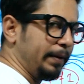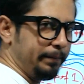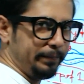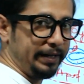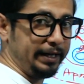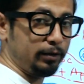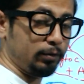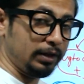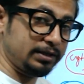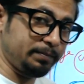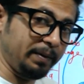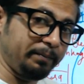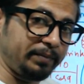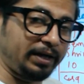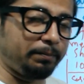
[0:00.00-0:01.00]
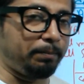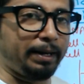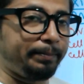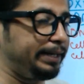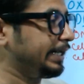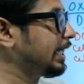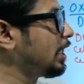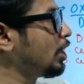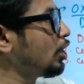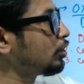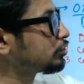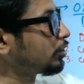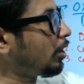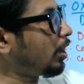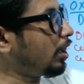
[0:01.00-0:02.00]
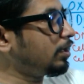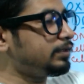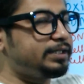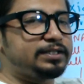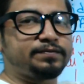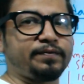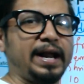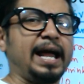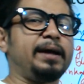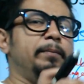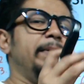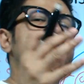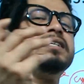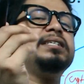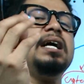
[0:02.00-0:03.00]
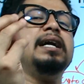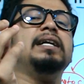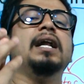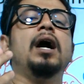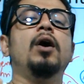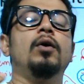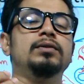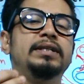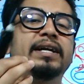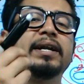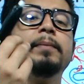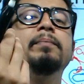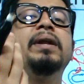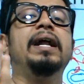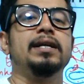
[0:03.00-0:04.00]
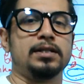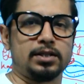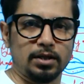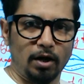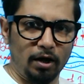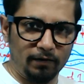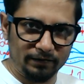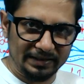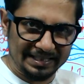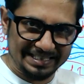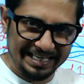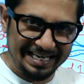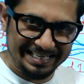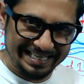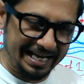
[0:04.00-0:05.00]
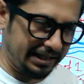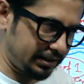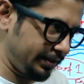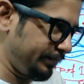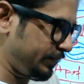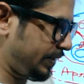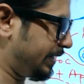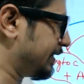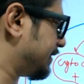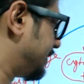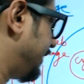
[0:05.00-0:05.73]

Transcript: membrane known as membrane blebbing. So all these fragments are now the remnants of the cell death is